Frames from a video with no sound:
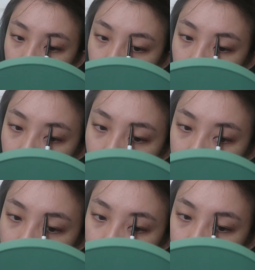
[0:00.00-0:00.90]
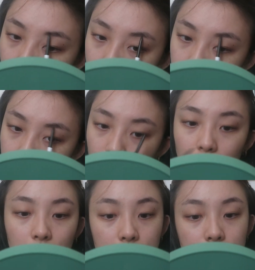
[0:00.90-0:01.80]
I'm gonna do that for both
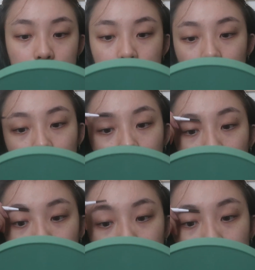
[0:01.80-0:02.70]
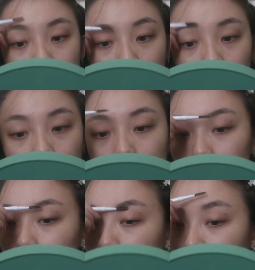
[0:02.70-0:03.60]
sides and just
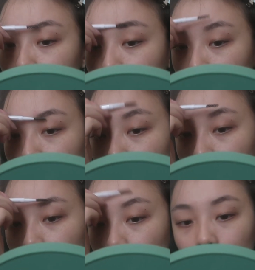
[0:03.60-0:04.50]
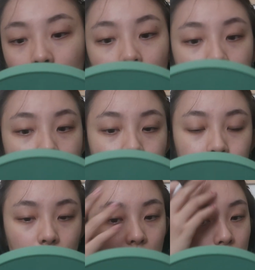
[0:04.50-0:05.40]
lightly brush it.
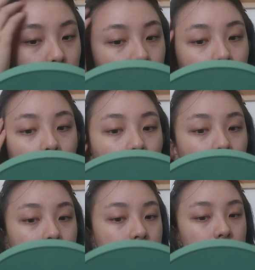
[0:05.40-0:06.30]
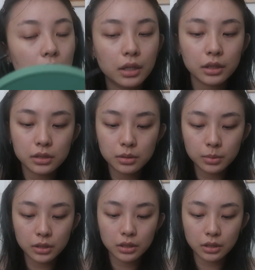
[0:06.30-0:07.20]
And then for the ends, I like it to
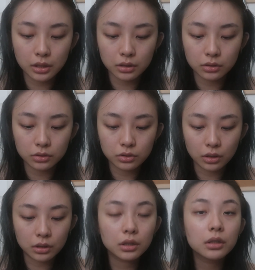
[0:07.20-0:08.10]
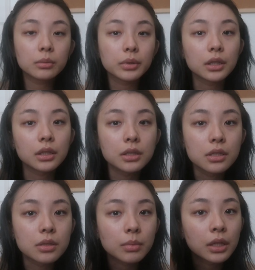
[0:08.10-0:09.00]
be like darker
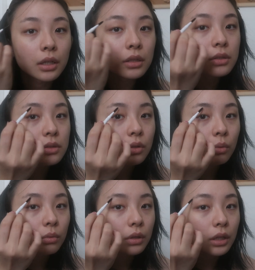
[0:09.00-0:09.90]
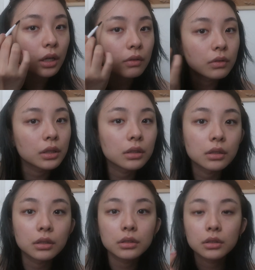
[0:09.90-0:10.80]
because my ends don't really have like
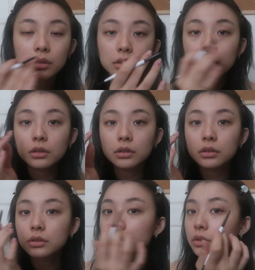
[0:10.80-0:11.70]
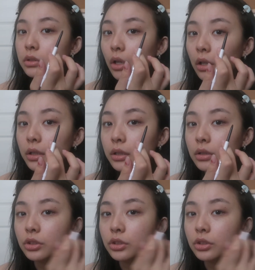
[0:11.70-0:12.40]
a solid